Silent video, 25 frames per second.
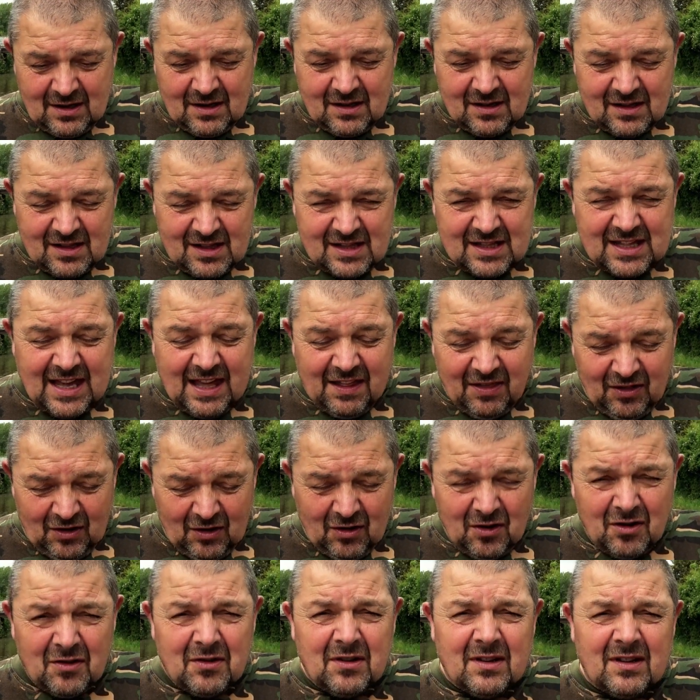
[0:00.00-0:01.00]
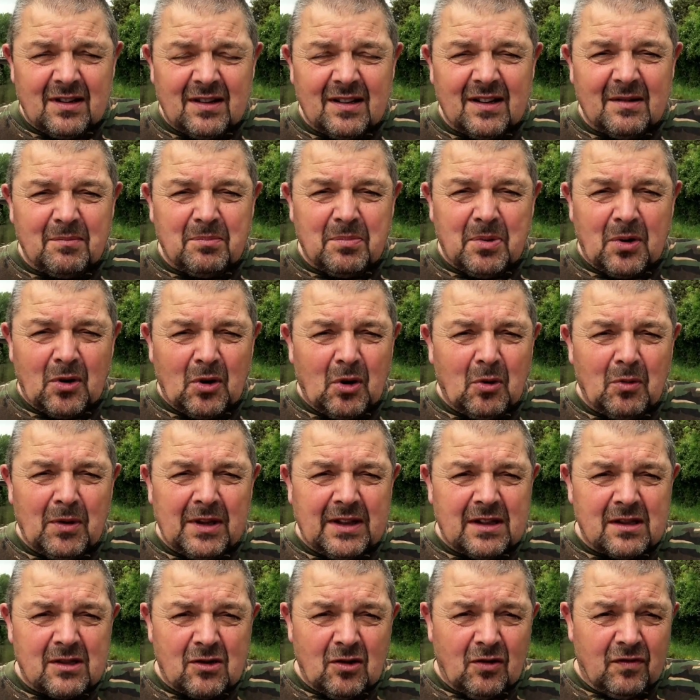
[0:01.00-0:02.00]
sit there and put up
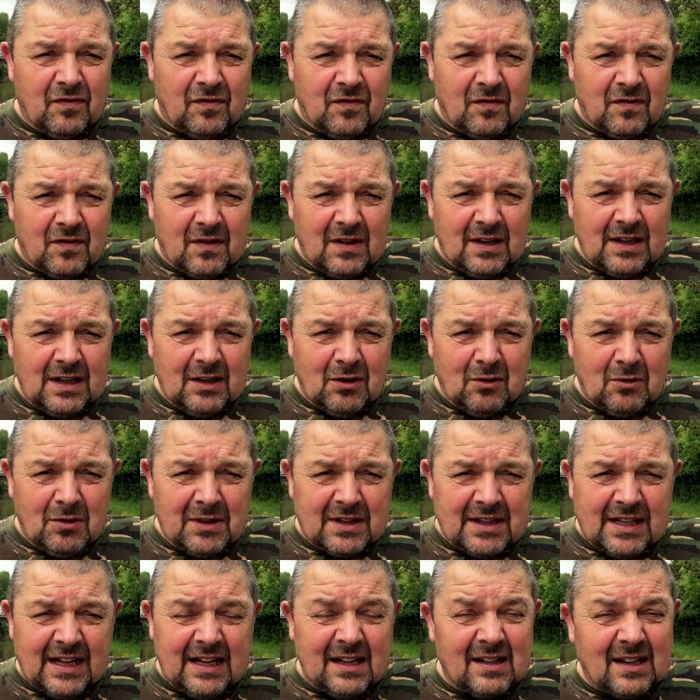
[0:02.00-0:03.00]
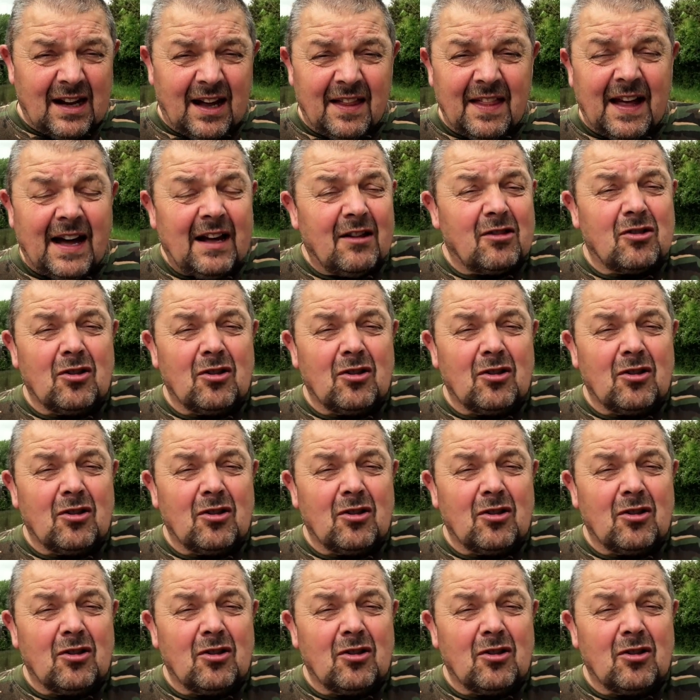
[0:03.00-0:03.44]
with stuff, with things like that.